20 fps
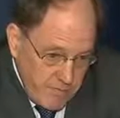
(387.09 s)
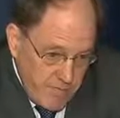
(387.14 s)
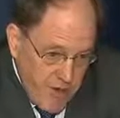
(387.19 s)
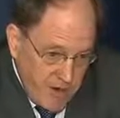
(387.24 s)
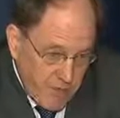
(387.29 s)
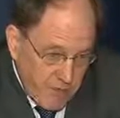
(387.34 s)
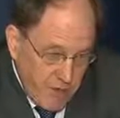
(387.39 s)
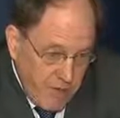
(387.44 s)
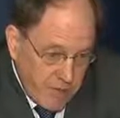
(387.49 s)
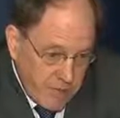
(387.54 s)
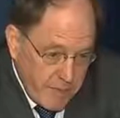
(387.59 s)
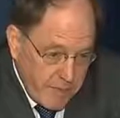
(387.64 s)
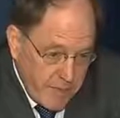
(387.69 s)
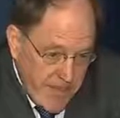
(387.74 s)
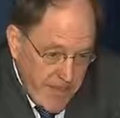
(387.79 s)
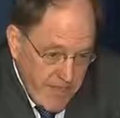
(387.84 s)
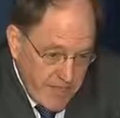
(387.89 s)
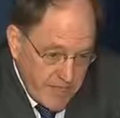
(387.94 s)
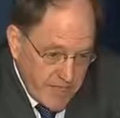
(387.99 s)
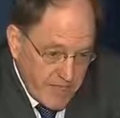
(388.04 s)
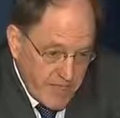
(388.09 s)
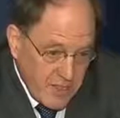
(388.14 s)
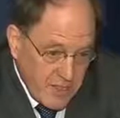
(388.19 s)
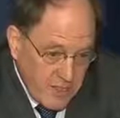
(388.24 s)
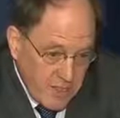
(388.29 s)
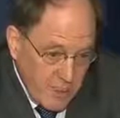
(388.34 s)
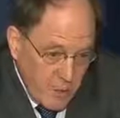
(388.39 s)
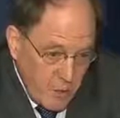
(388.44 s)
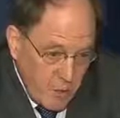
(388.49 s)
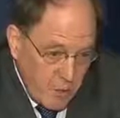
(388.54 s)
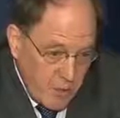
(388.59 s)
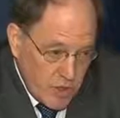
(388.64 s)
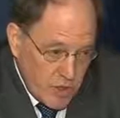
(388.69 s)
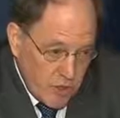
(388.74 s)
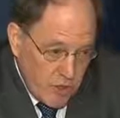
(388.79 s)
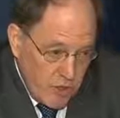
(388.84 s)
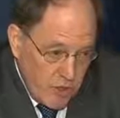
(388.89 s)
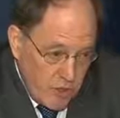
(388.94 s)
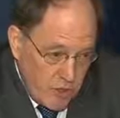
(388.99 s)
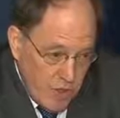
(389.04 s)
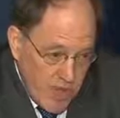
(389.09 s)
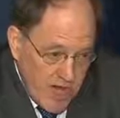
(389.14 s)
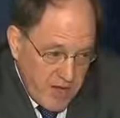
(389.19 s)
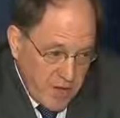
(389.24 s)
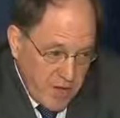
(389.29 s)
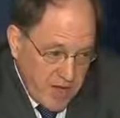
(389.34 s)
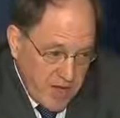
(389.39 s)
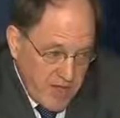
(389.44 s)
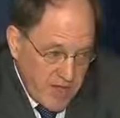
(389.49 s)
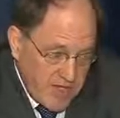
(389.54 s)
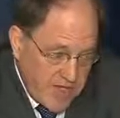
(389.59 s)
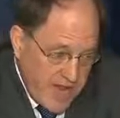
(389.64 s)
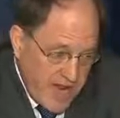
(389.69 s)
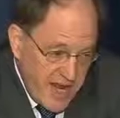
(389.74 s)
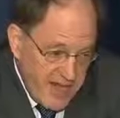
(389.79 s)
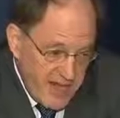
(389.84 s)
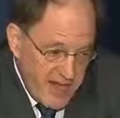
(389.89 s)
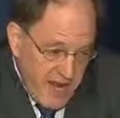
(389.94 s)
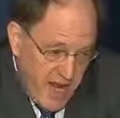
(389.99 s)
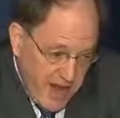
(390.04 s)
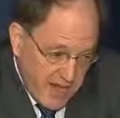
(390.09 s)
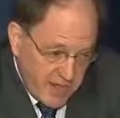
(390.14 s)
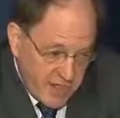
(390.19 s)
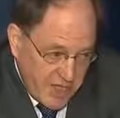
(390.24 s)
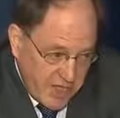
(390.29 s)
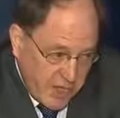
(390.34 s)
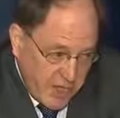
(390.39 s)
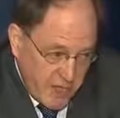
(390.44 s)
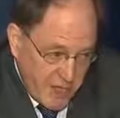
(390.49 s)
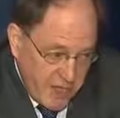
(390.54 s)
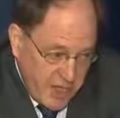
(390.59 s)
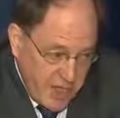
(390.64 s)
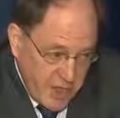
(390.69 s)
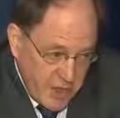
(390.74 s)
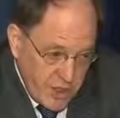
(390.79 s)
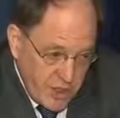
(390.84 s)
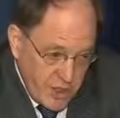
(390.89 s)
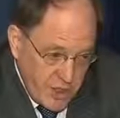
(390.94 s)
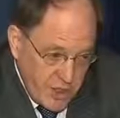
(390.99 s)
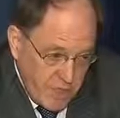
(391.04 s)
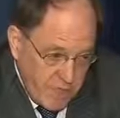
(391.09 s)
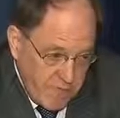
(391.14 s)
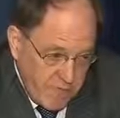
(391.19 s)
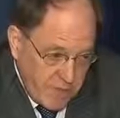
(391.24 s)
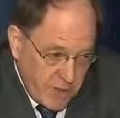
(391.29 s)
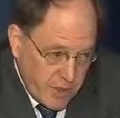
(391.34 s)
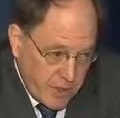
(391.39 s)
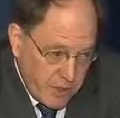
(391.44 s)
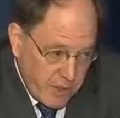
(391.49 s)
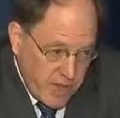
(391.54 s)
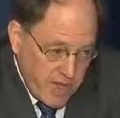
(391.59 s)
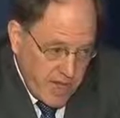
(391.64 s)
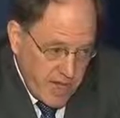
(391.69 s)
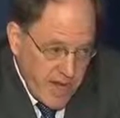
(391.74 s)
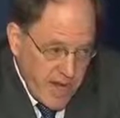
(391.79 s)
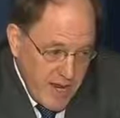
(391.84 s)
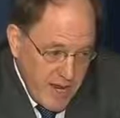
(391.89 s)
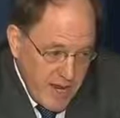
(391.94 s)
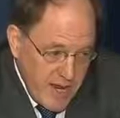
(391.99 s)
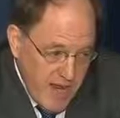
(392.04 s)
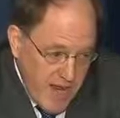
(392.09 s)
bankrupt banks, which would break what is a toxic relationship between